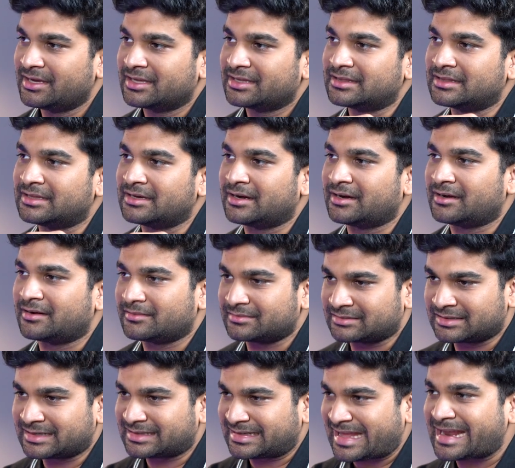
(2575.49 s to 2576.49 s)

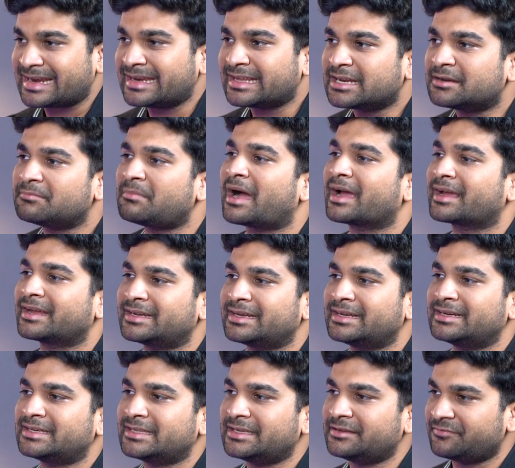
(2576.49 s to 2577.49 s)
the technical
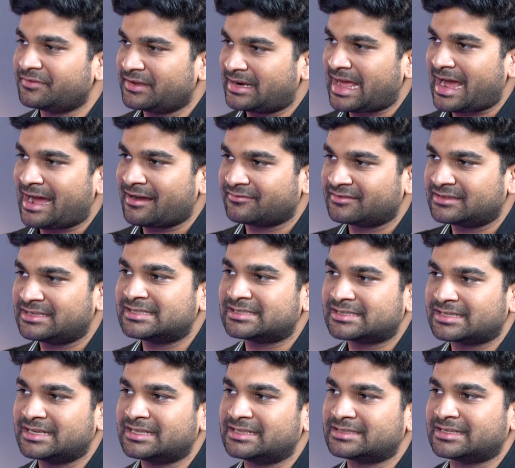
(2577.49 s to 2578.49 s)
marketing team will have these
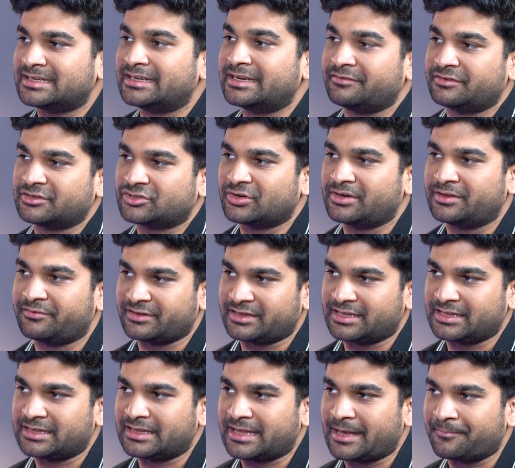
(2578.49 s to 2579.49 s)
skills individually
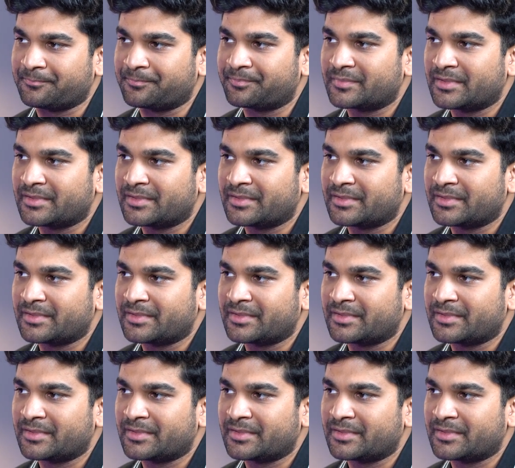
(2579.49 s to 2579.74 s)
within them.